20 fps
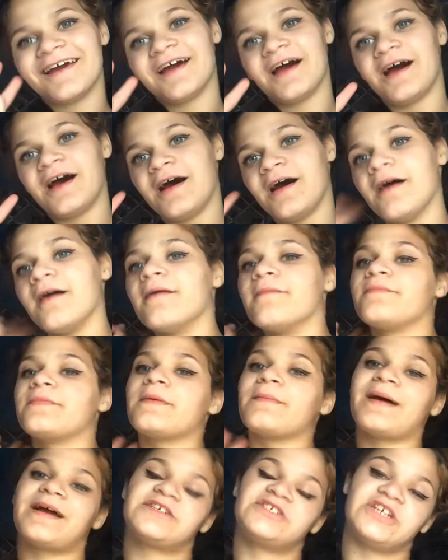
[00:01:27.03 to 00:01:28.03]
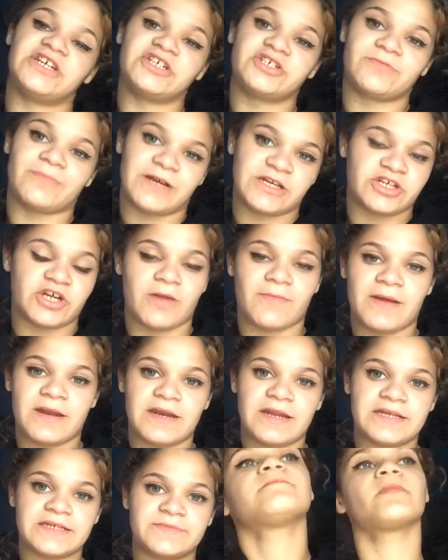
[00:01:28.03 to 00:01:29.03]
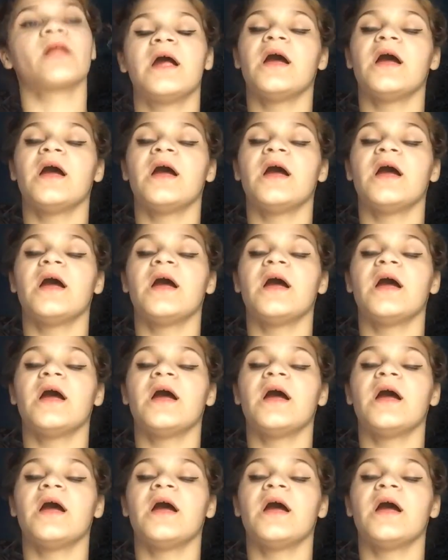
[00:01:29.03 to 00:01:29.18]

um, Imagination by Shawn Mendes.